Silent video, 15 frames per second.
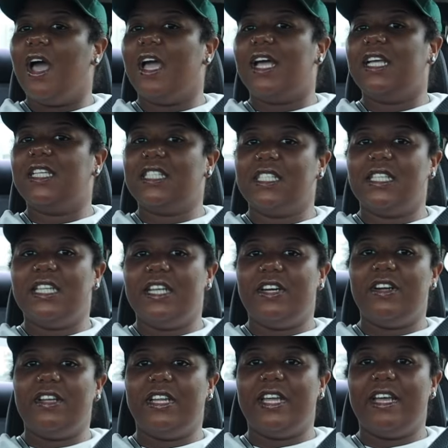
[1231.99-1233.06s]
It's
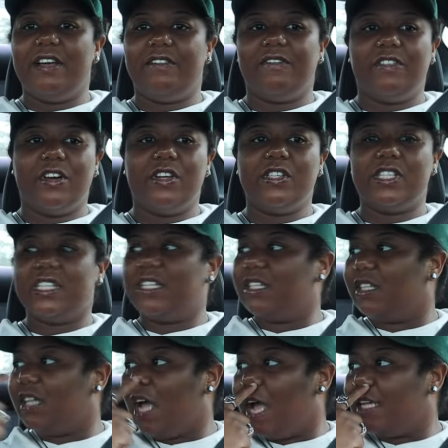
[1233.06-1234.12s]
literally a
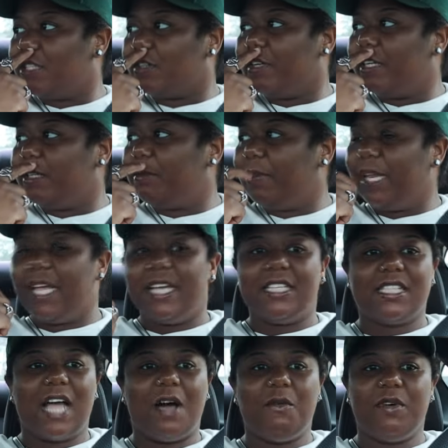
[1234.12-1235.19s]
frozen ice cream place.
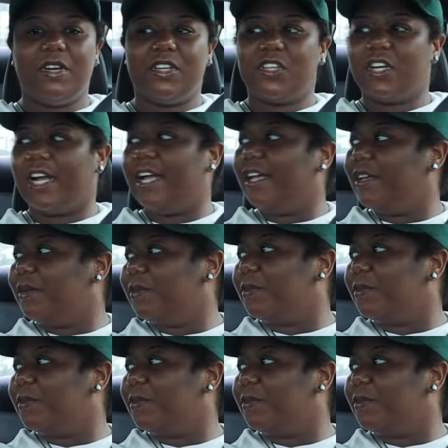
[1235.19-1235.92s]
I wanna try it.